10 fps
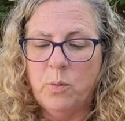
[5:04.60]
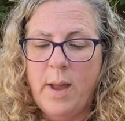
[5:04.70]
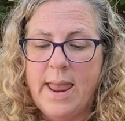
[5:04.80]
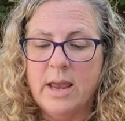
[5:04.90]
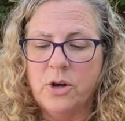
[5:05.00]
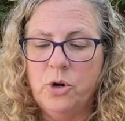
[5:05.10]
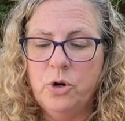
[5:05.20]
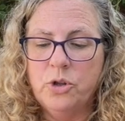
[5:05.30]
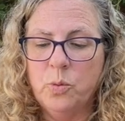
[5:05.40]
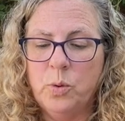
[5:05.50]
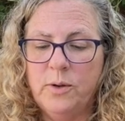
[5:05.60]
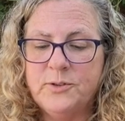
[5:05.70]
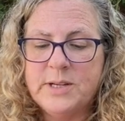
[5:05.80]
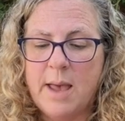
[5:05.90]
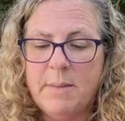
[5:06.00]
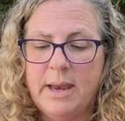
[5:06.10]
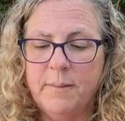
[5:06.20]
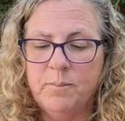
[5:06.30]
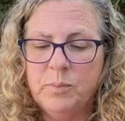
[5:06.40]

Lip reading: awake and heard the wolves coming.